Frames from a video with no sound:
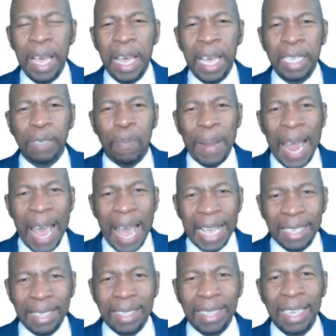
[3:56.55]
He's
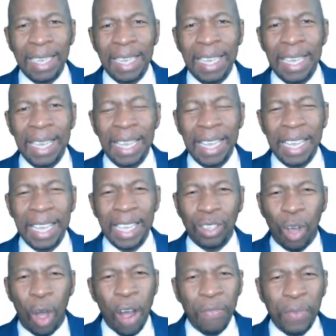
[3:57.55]
blessed.
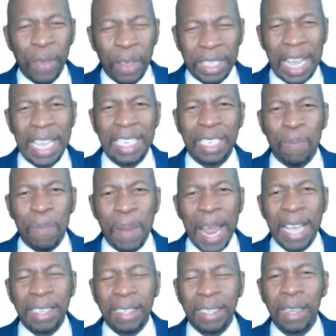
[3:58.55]
It's obvious that he's
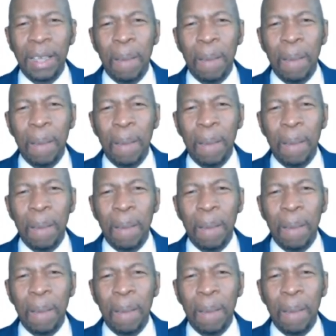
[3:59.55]
blessed.